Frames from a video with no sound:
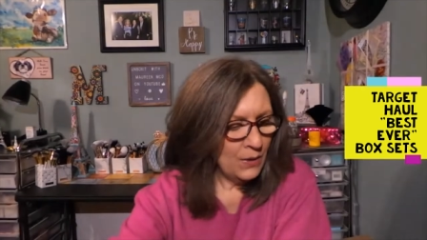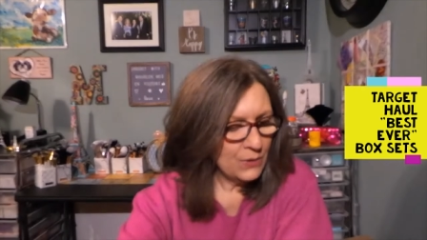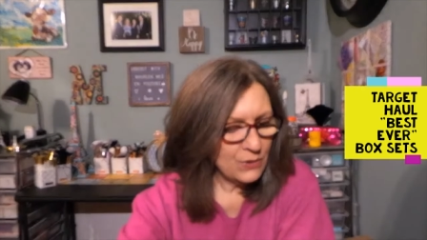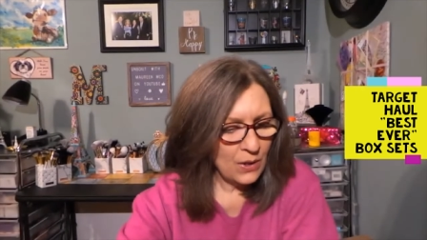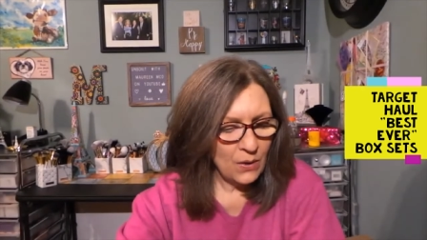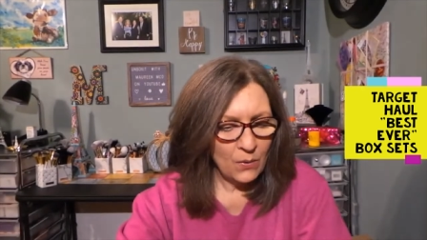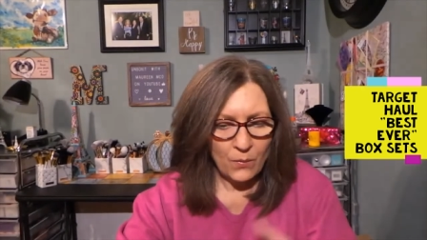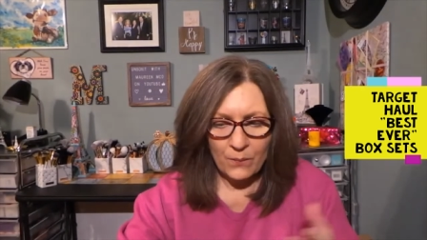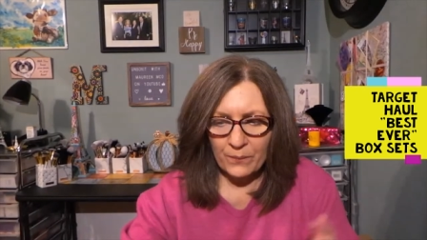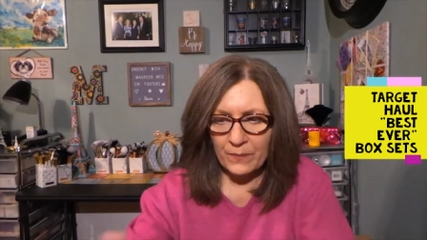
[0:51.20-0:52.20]

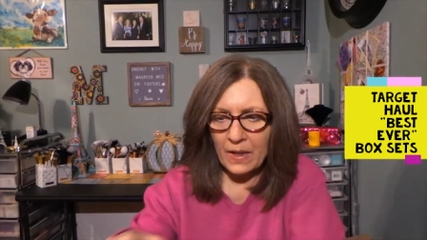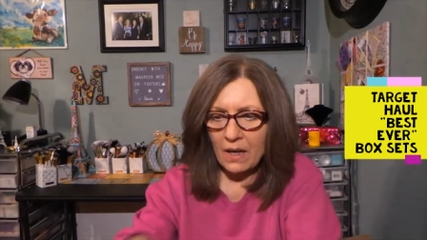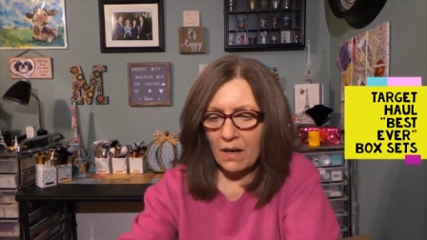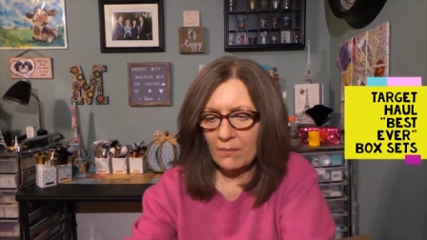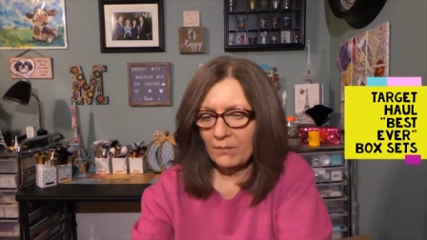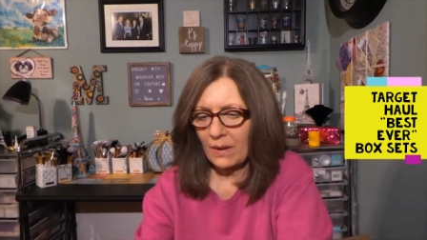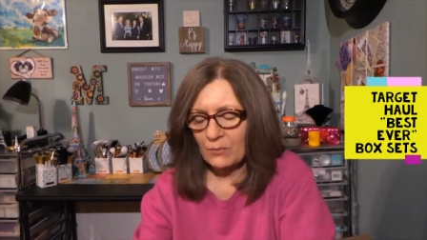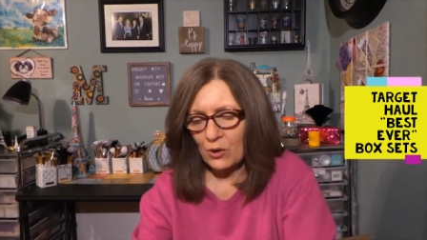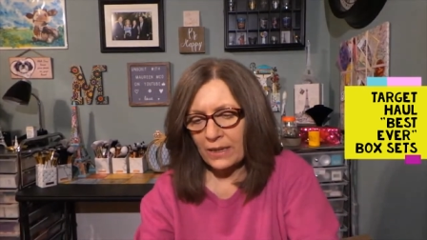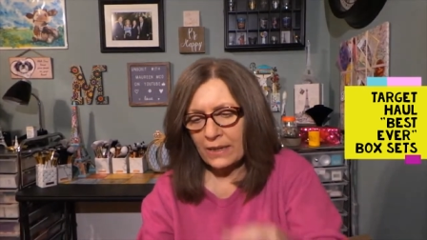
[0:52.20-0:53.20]
So um, I'm
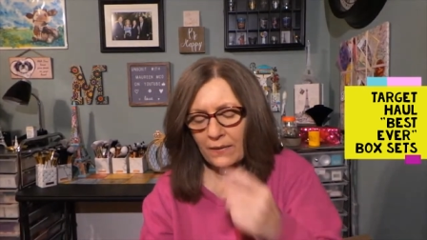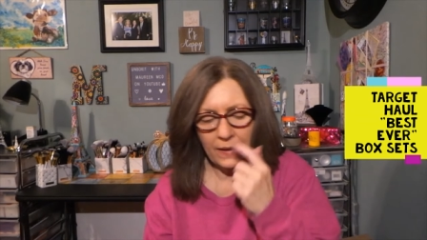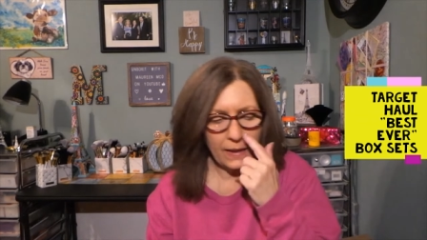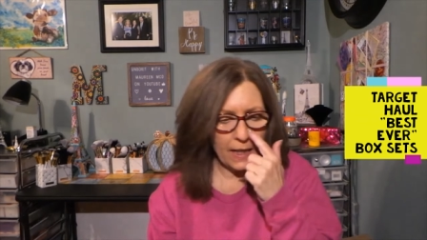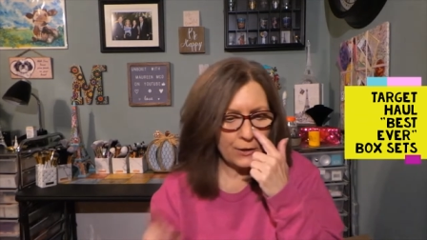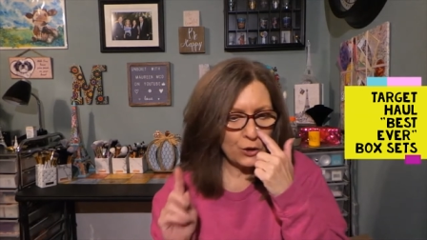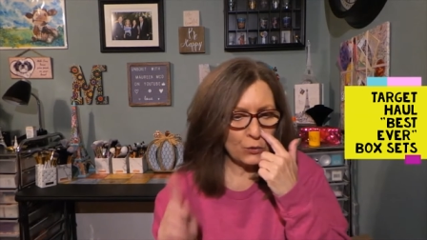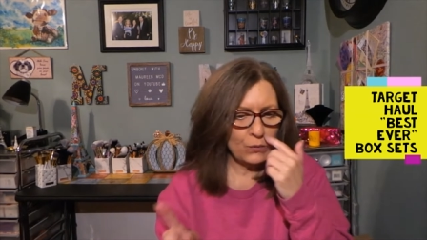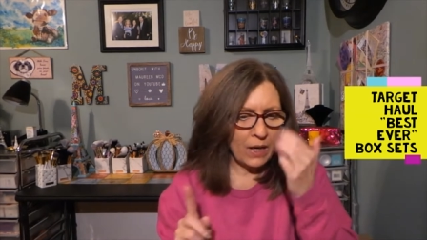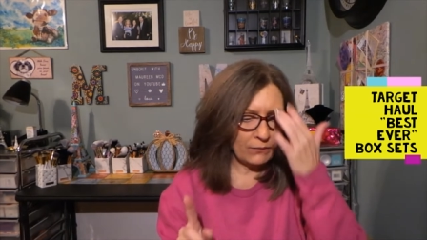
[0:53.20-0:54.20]
trying to think. I
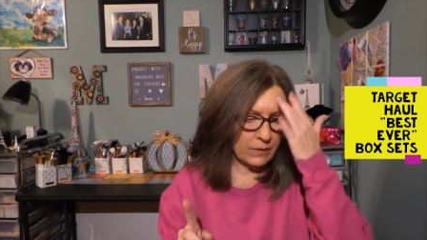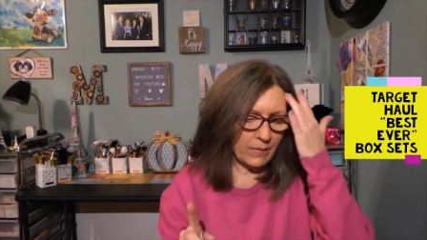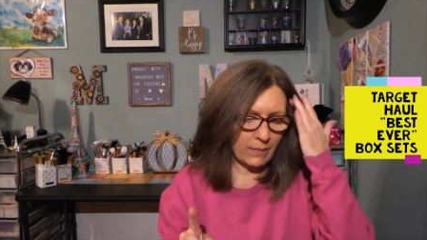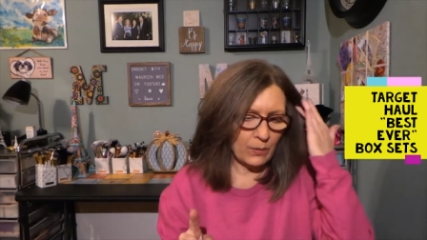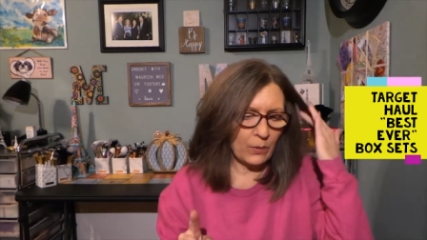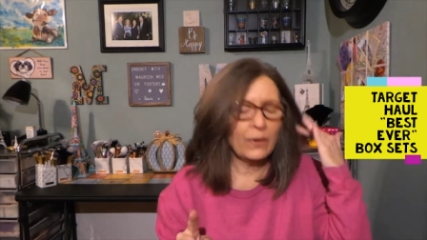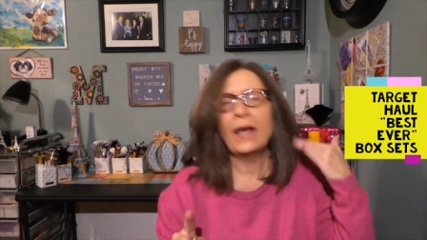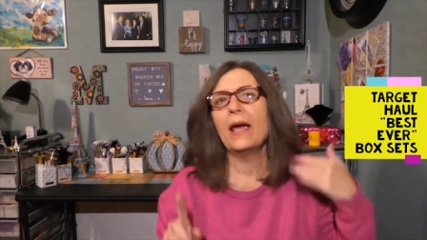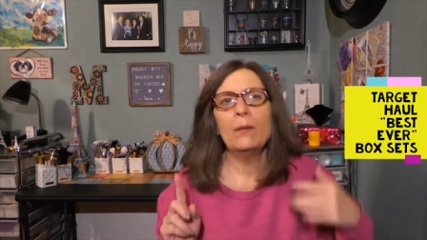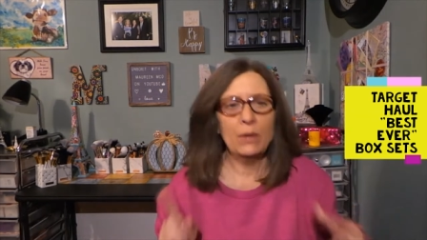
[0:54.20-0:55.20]
do not remember
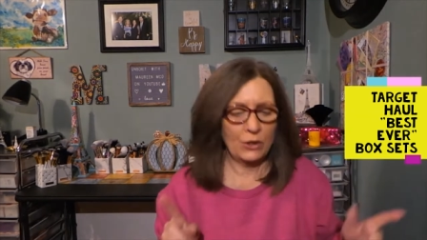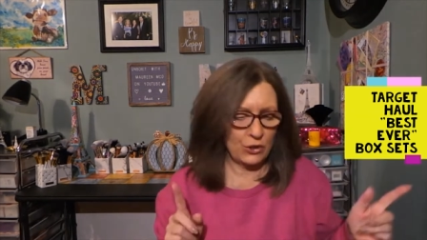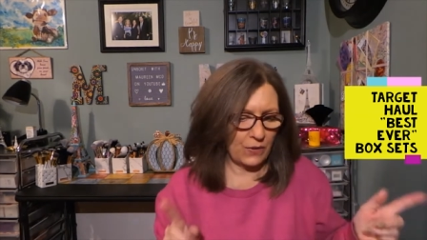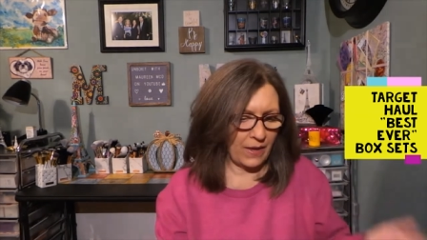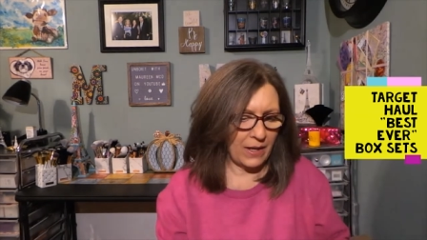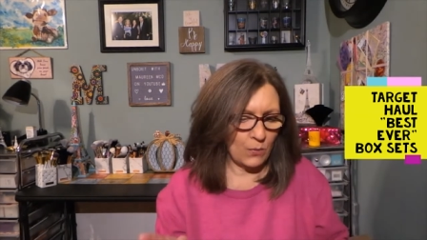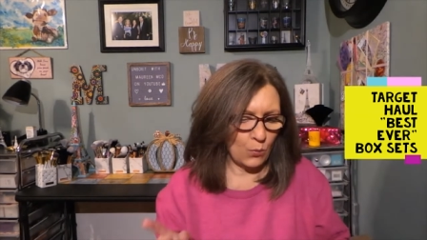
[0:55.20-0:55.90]
how much they